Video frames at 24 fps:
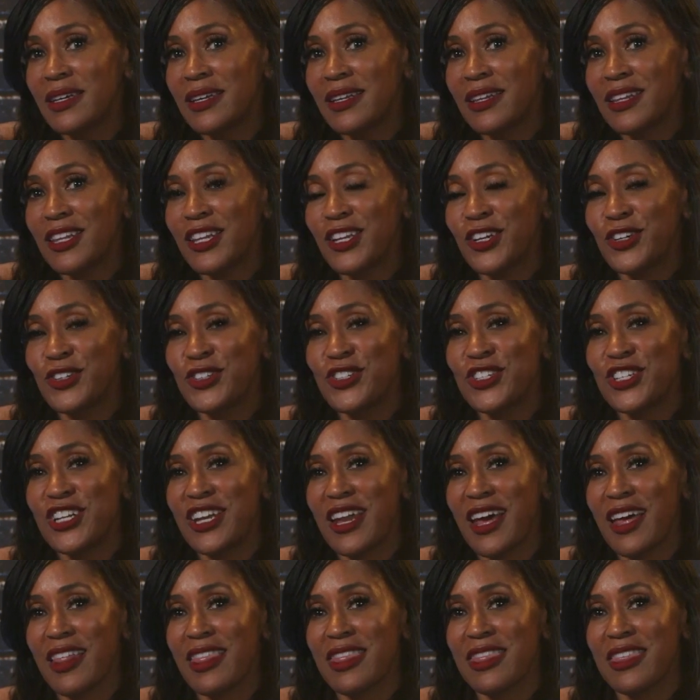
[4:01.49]
there's
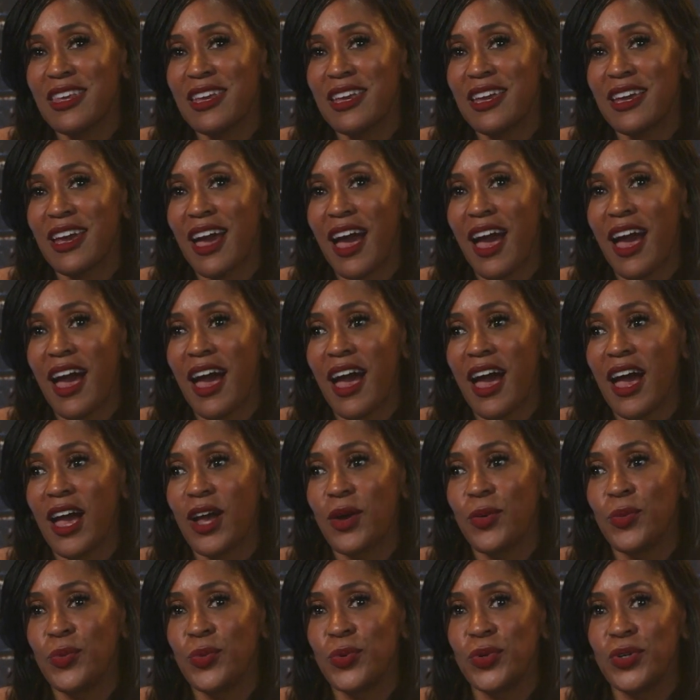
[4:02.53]
nothing I
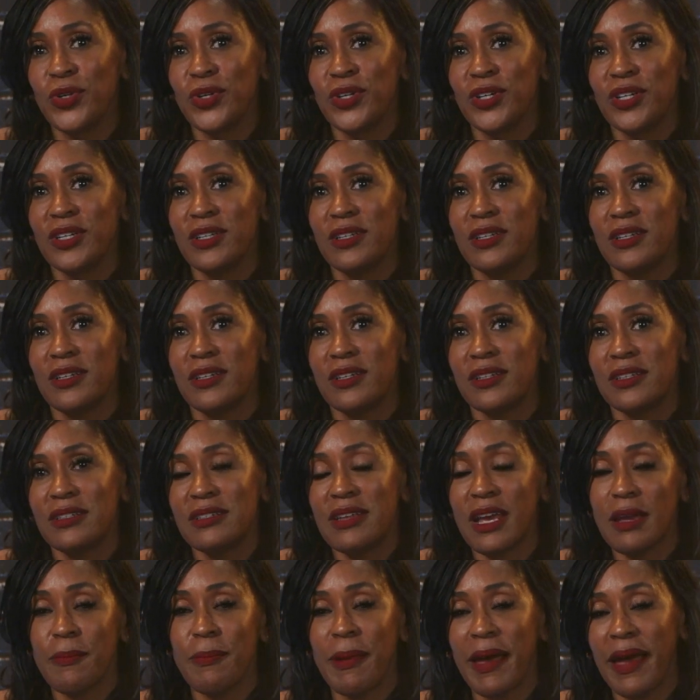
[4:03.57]
would
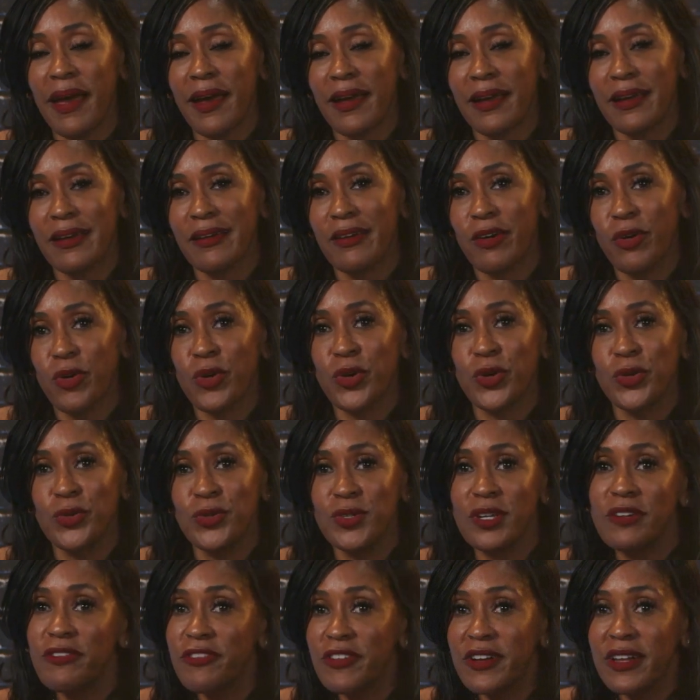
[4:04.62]
take back or do
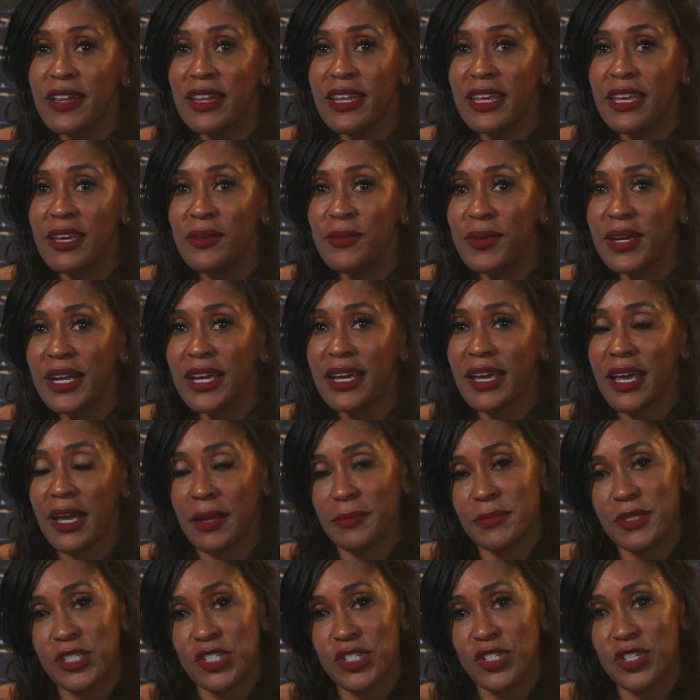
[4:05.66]
differently when it
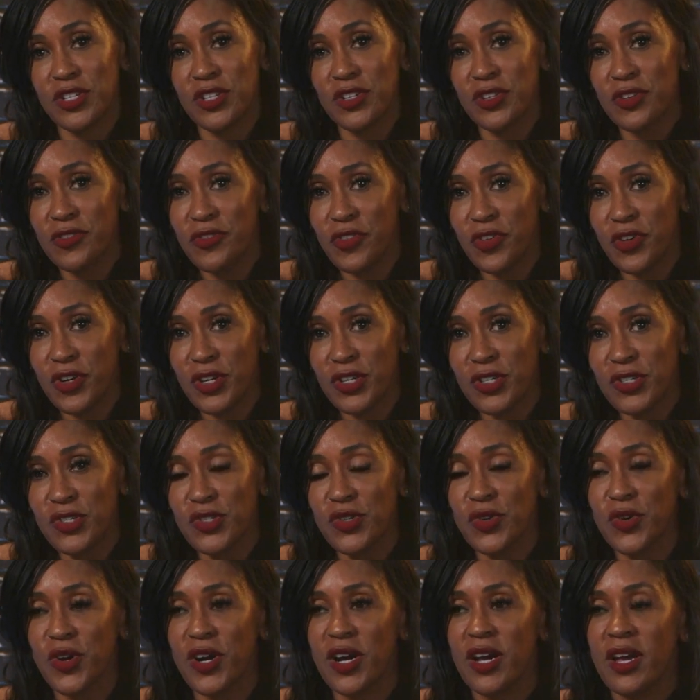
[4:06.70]
comes to the divorce
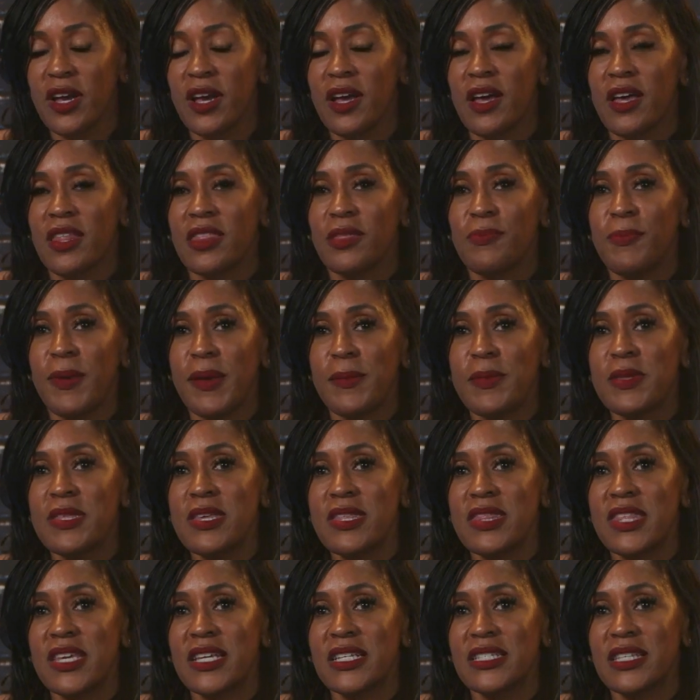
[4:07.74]
or maybe the
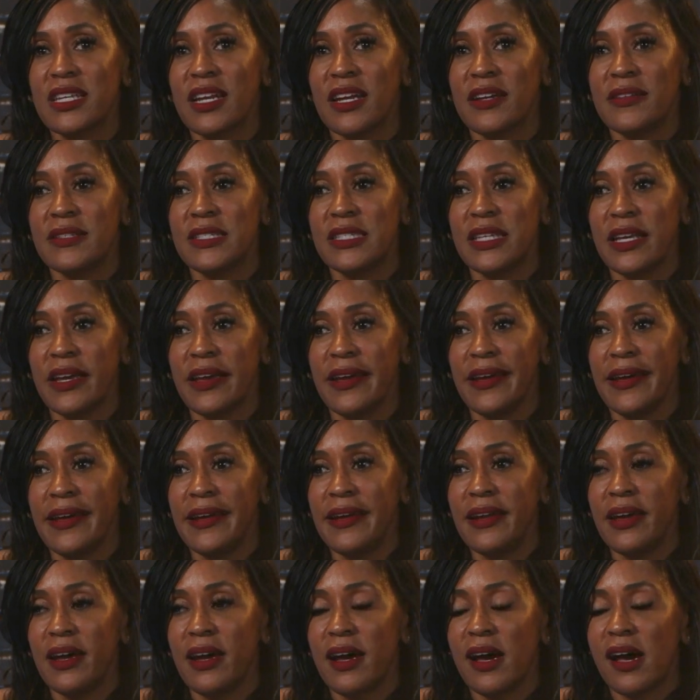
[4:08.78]
things that I said.
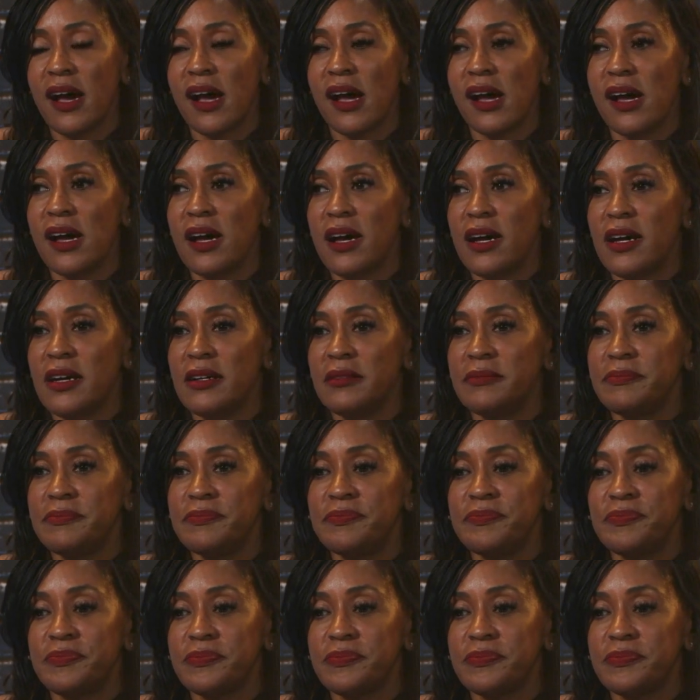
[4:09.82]
Um,